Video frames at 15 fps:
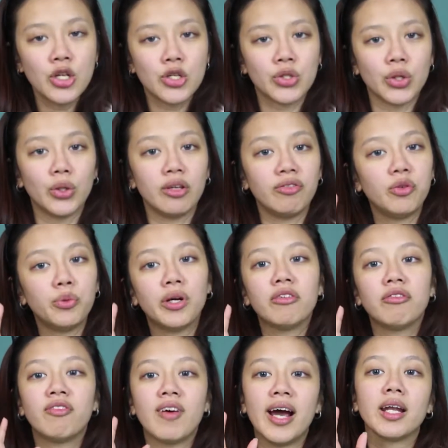So if you want
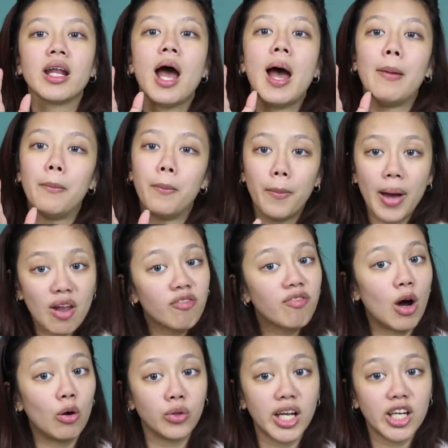to find matte
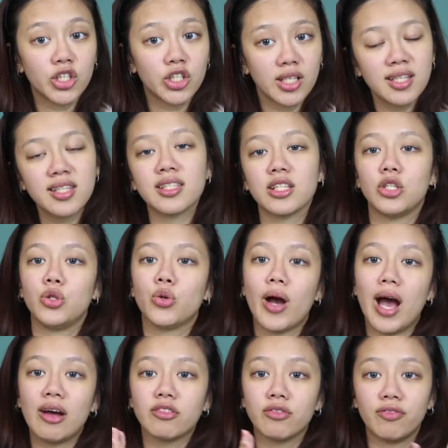foundations, you
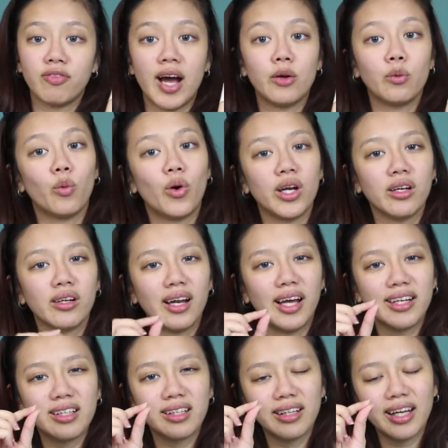have to find one
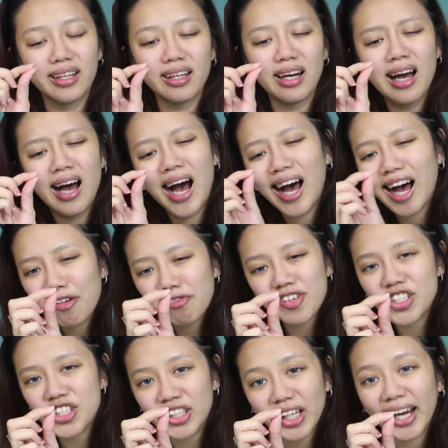like half a
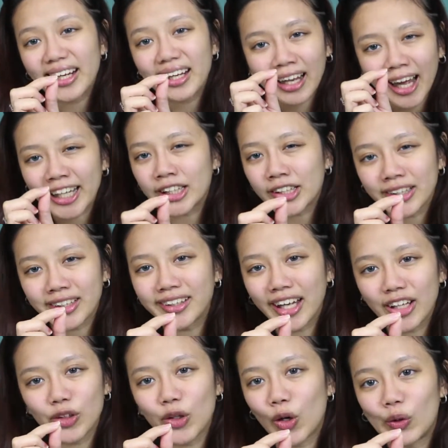shade lighter
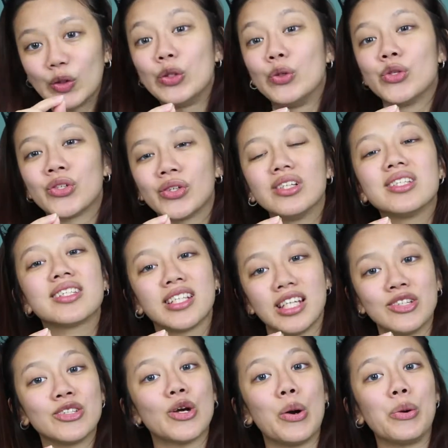than your usual
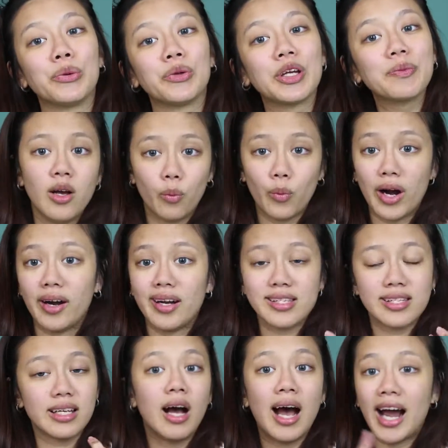skin tone.
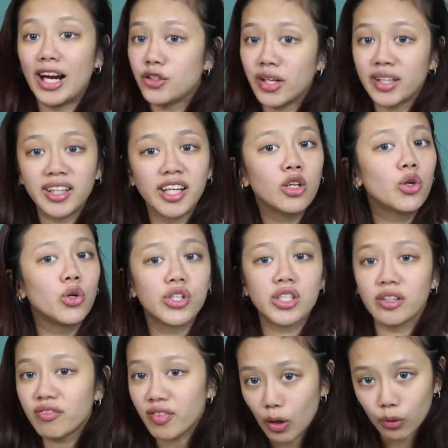Whereas hydrating
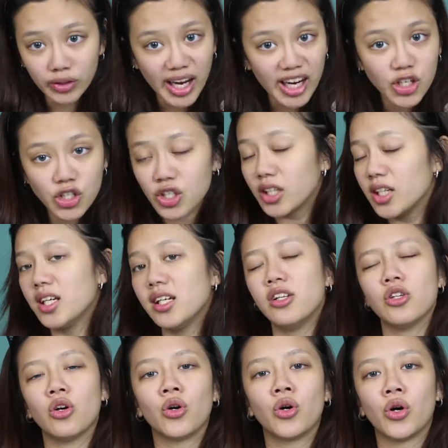cushion
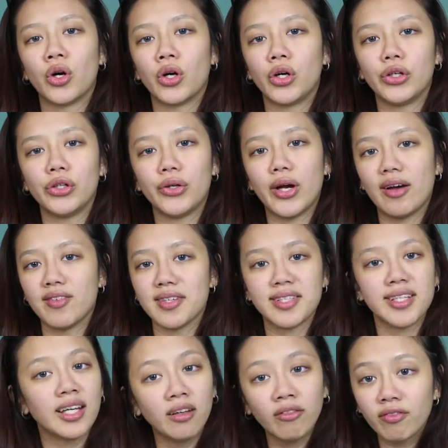foundation, or you have the
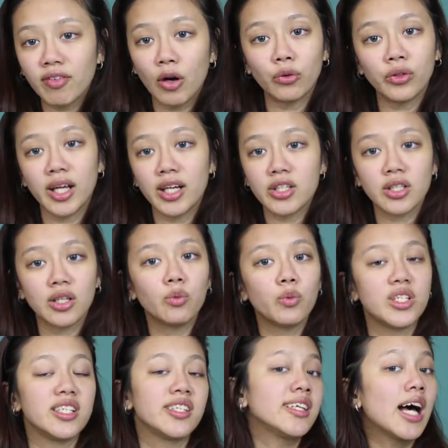satin foundation
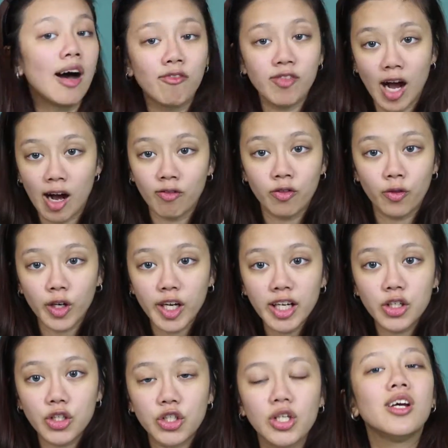which is half
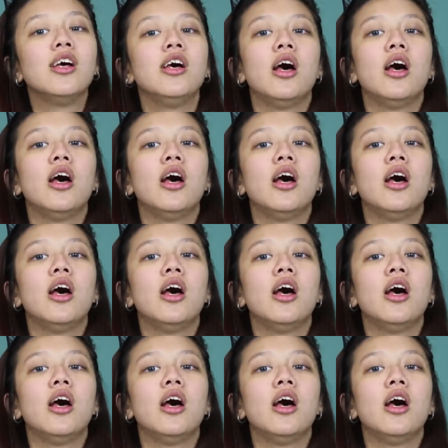coverage,